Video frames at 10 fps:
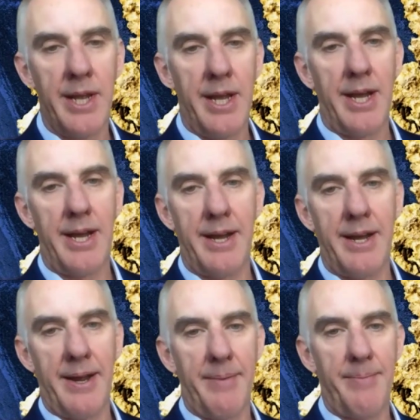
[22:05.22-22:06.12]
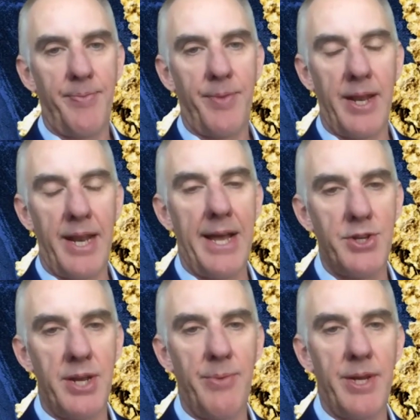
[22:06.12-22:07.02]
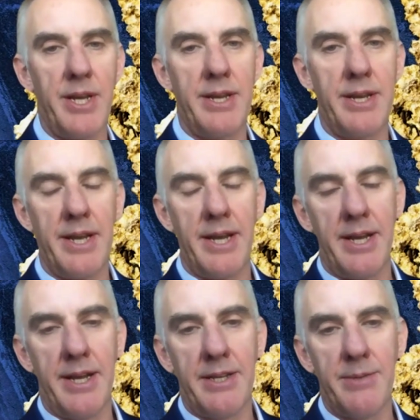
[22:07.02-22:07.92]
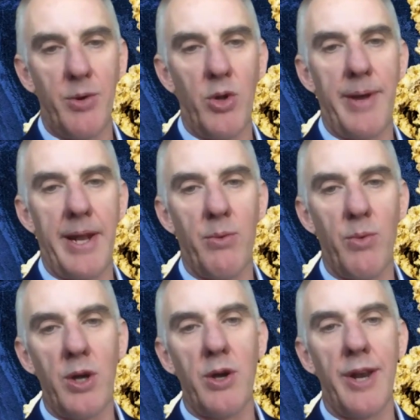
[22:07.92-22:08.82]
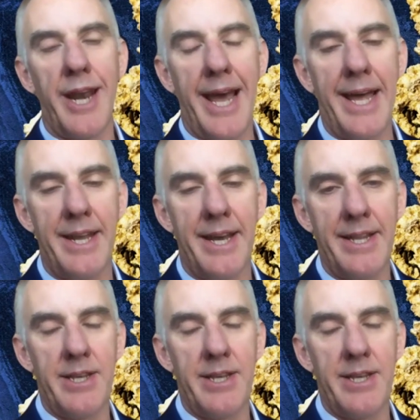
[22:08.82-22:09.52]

Last year, we did a small amount of work on Ladner,